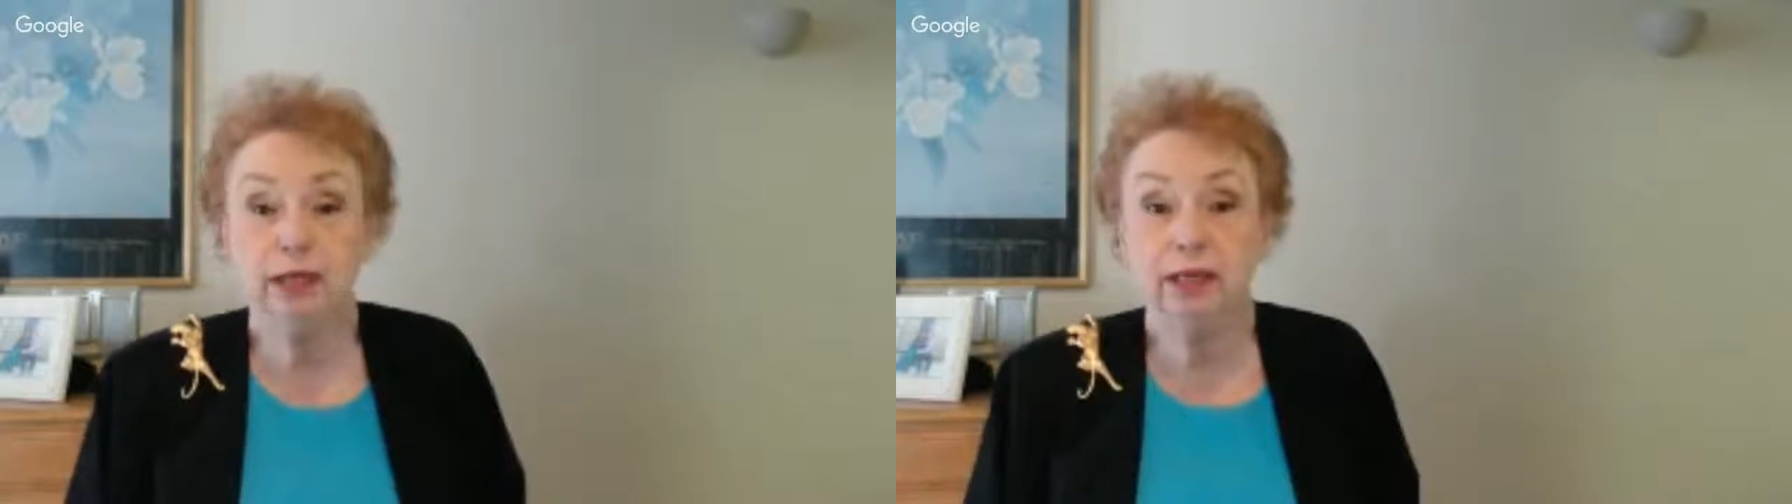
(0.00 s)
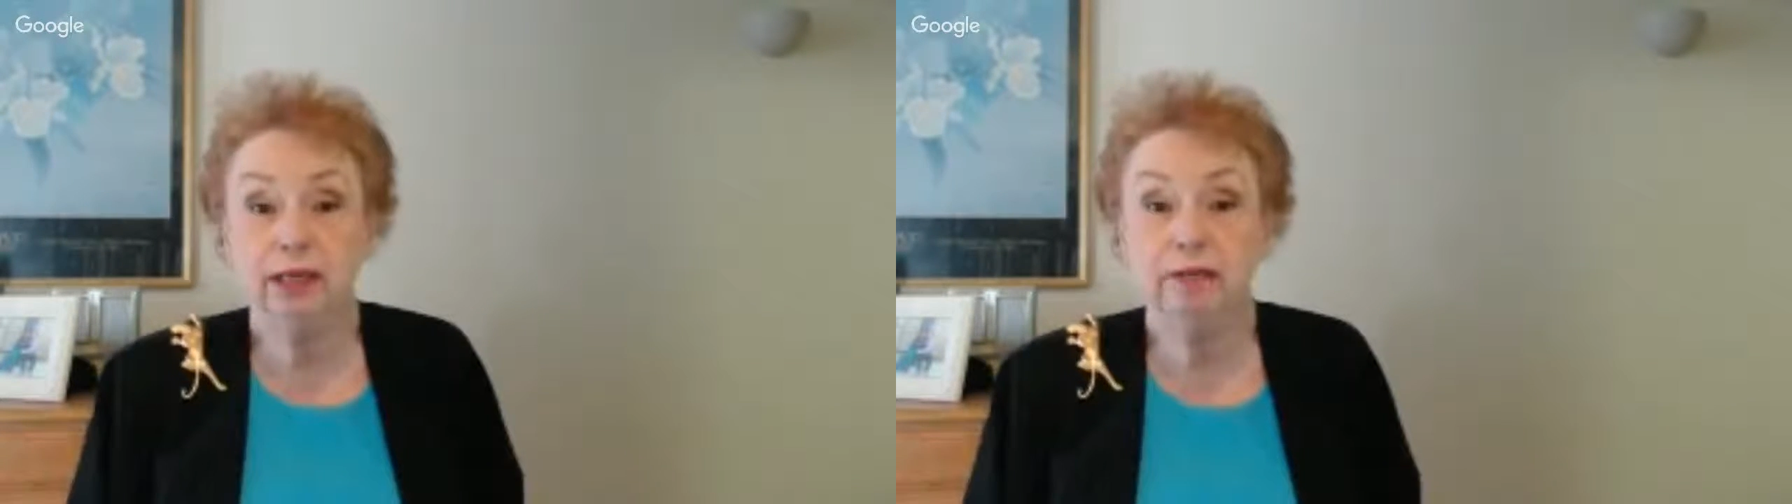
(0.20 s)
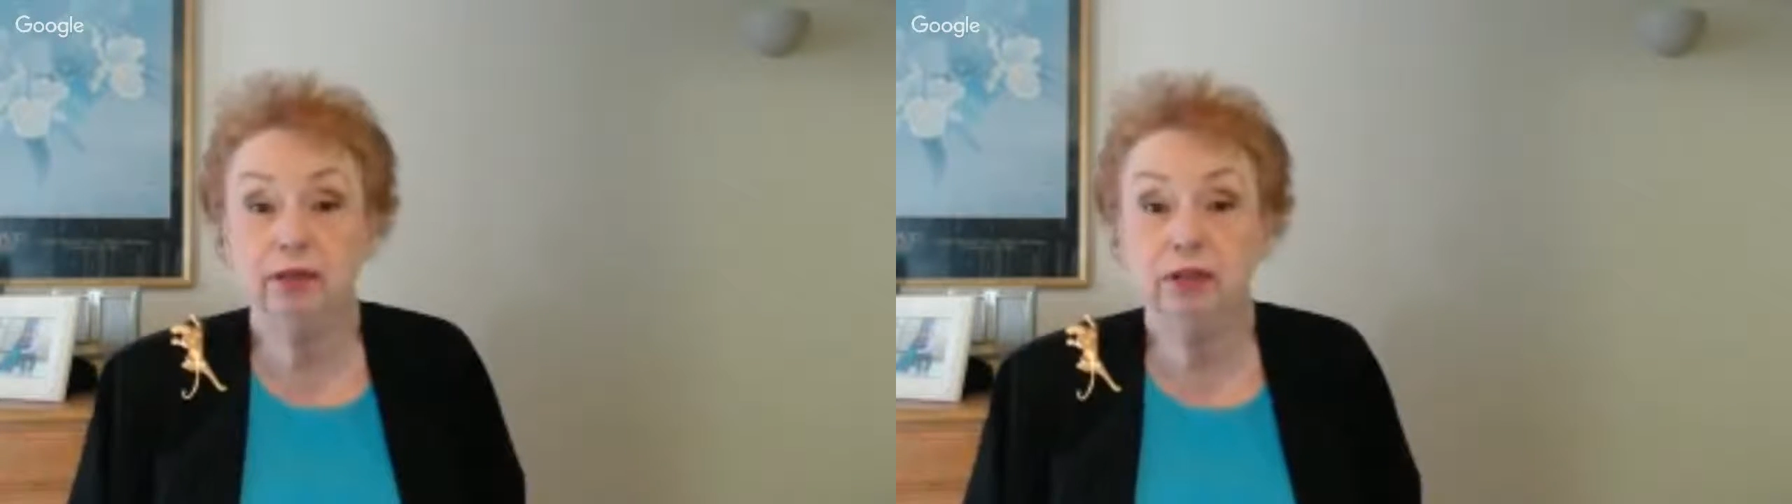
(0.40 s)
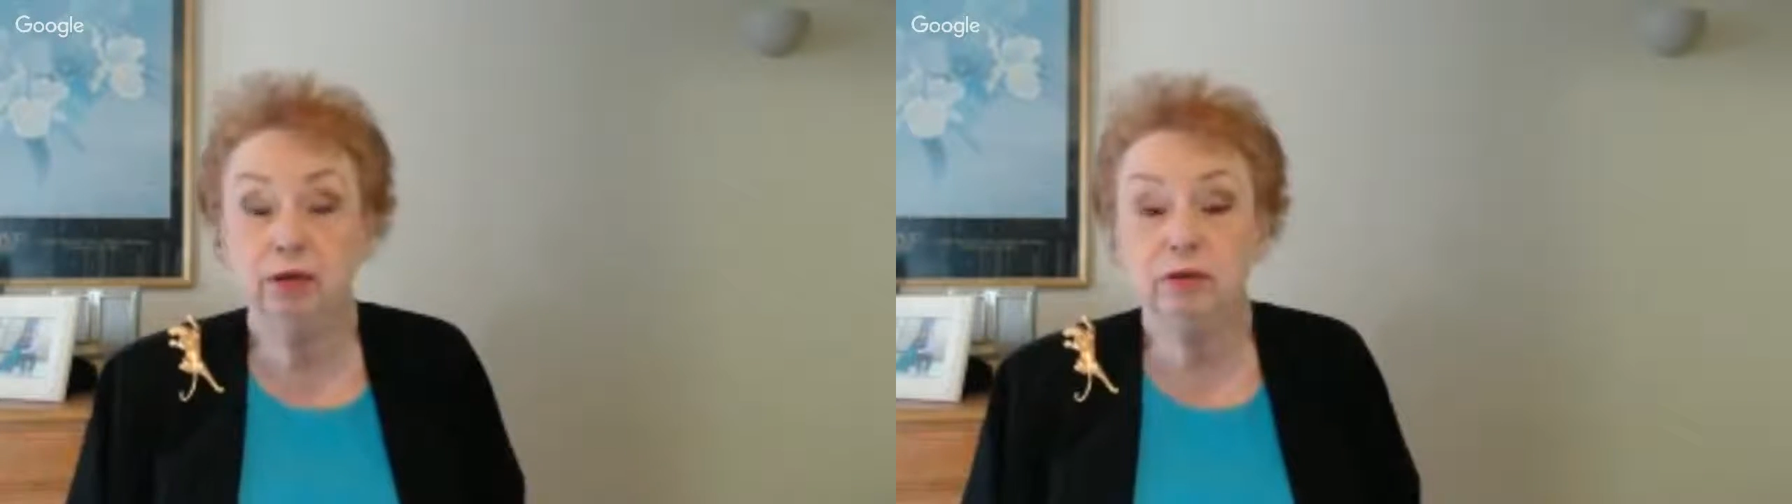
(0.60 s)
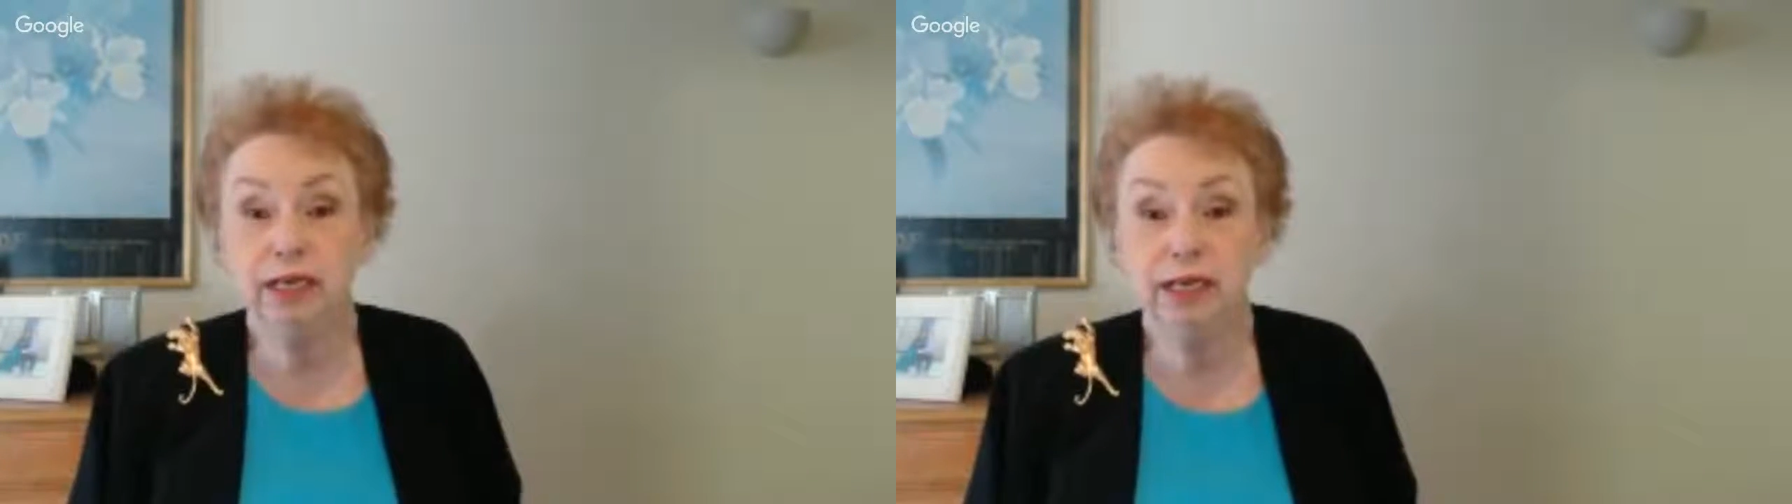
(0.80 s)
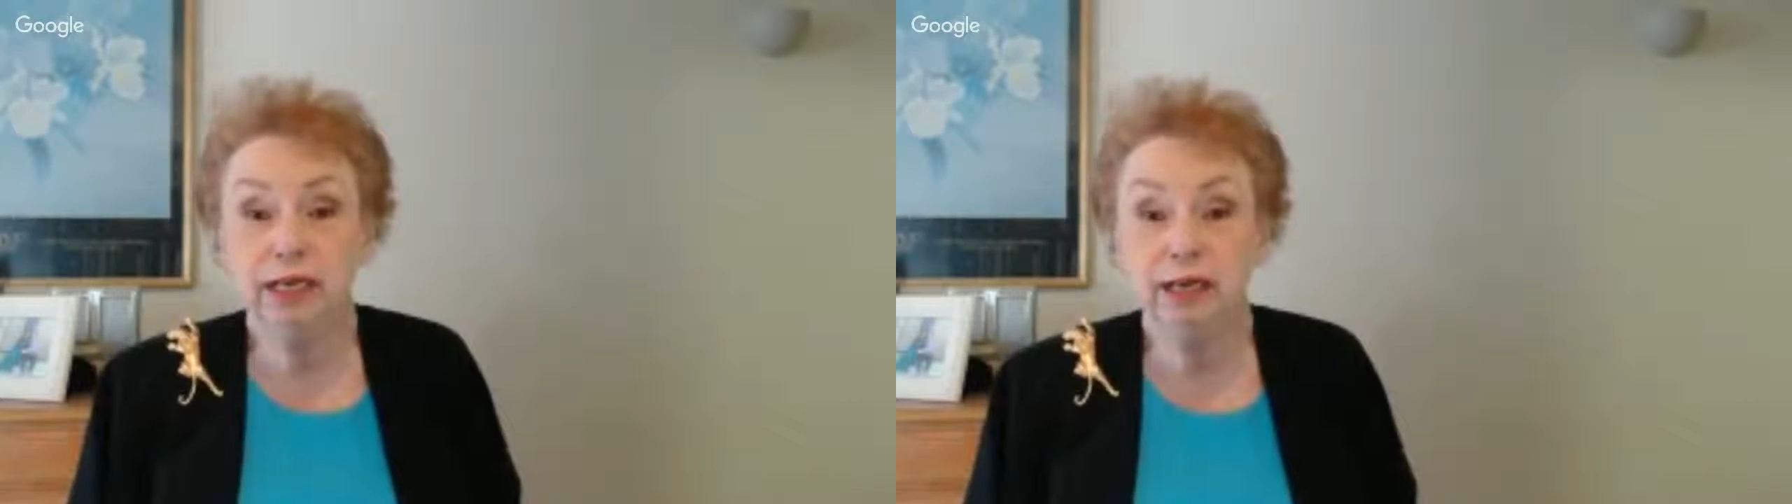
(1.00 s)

And I think even those of